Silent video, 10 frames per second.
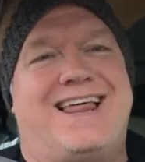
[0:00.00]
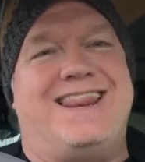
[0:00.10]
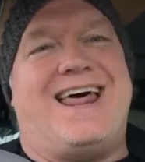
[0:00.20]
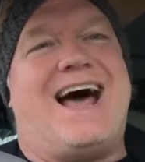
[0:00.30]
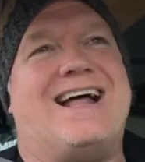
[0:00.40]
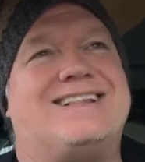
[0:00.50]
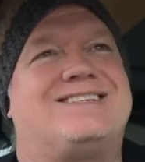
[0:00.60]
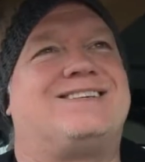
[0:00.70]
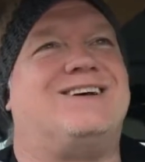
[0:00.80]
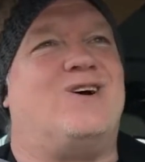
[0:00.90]
that
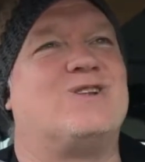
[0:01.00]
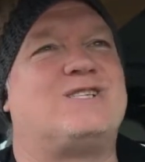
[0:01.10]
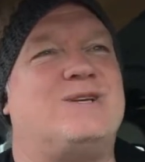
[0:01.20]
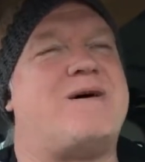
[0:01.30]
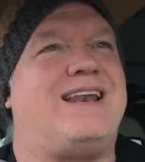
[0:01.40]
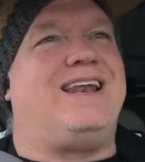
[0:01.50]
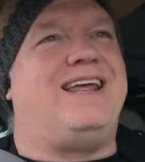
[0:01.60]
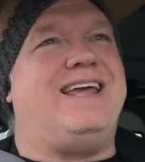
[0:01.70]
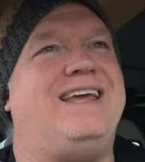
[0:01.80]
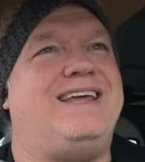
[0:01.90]

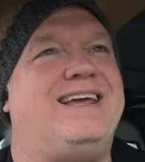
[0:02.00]
ultimately